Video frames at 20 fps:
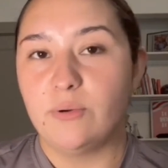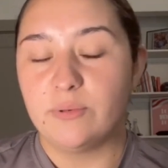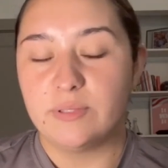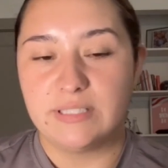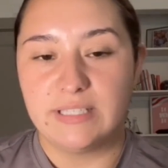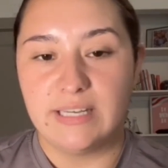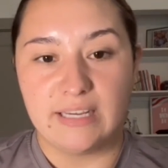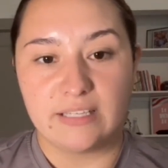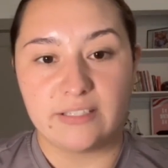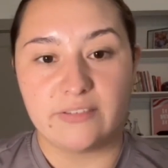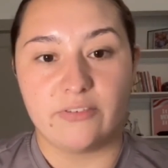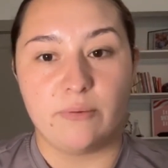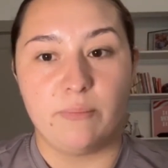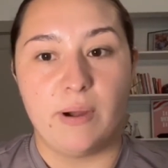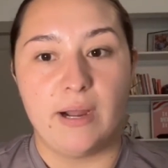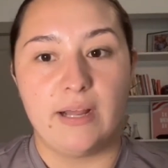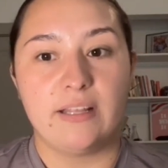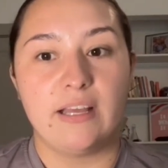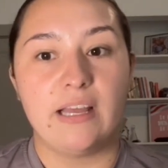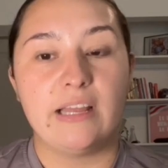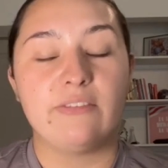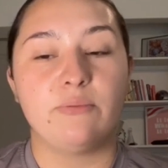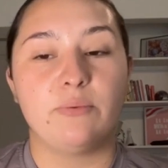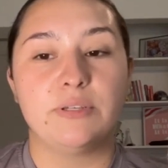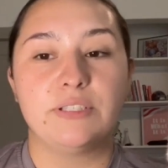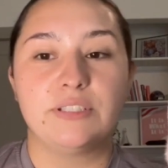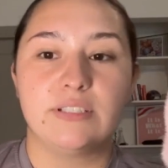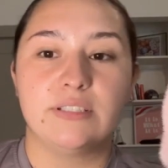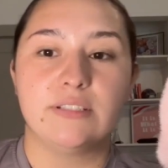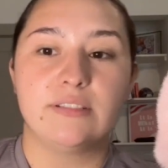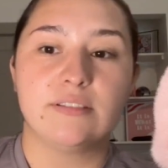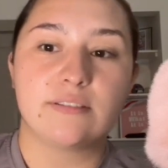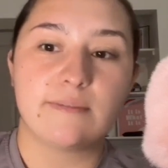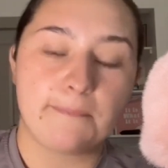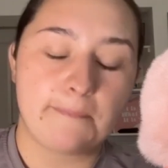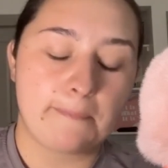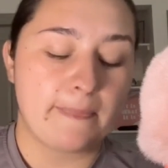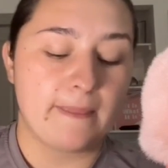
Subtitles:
was next for my life, which is,